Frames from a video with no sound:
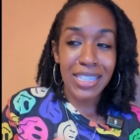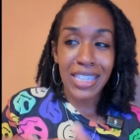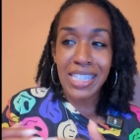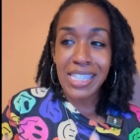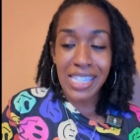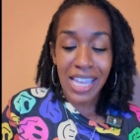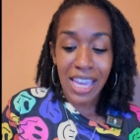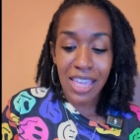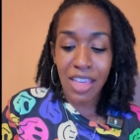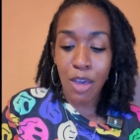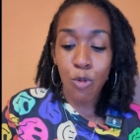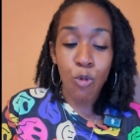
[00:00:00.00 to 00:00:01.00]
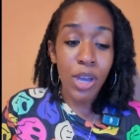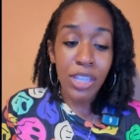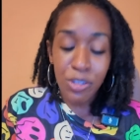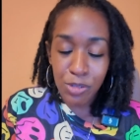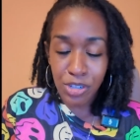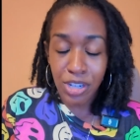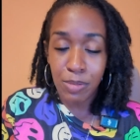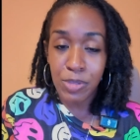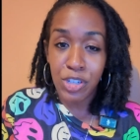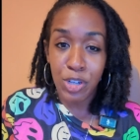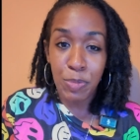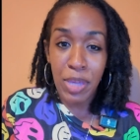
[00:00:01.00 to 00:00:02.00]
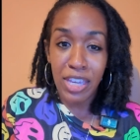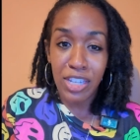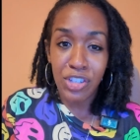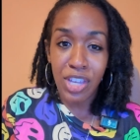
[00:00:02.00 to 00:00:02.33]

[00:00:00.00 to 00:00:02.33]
let's say that one user comes to your page